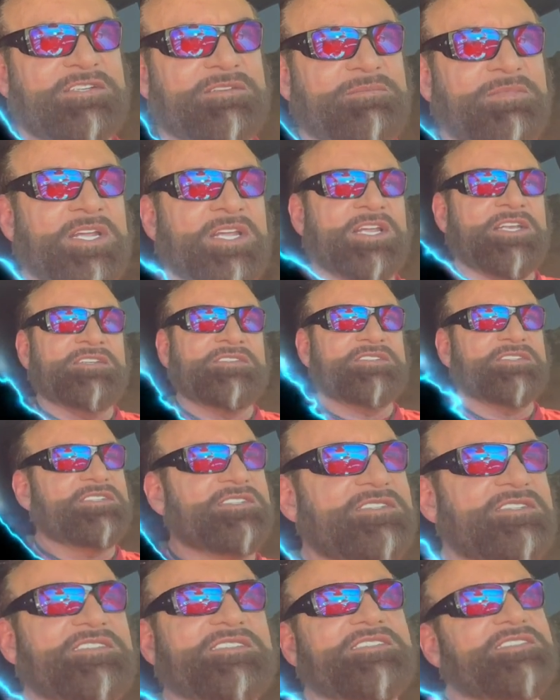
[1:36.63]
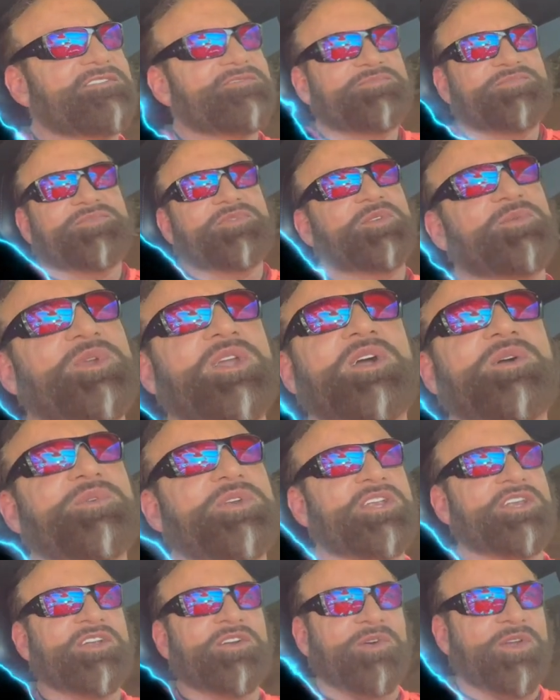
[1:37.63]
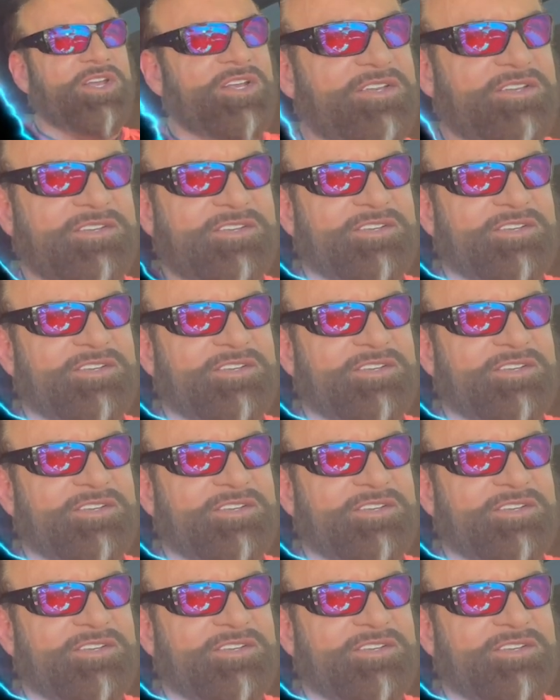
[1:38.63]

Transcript: Men, we already know it.